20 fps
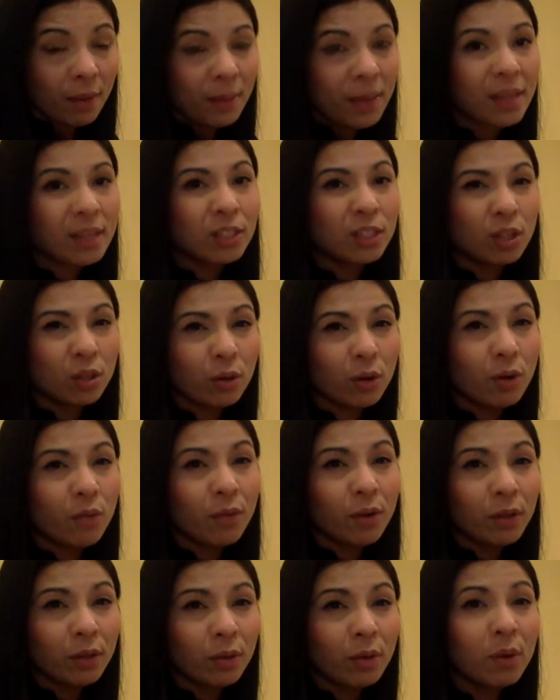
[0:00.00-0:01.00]
because 3
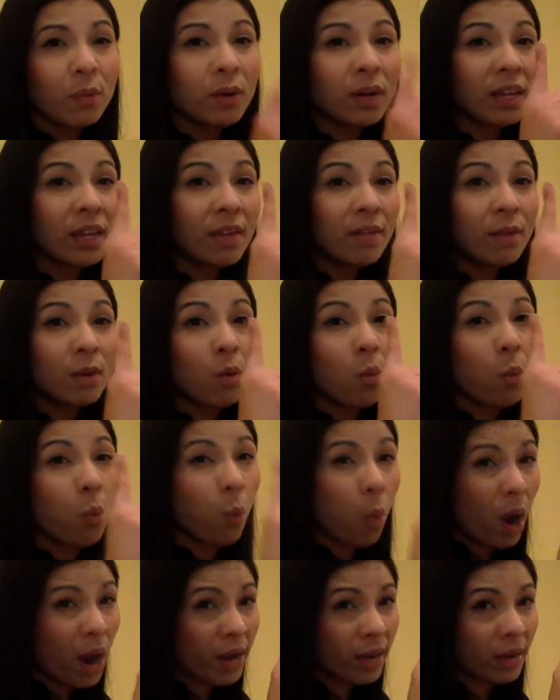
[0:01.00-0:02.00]
over 3 would give you
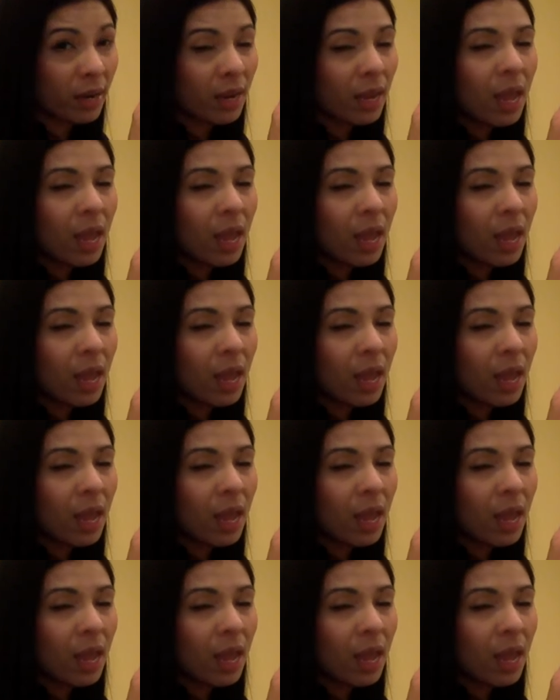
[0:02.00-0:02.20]
1.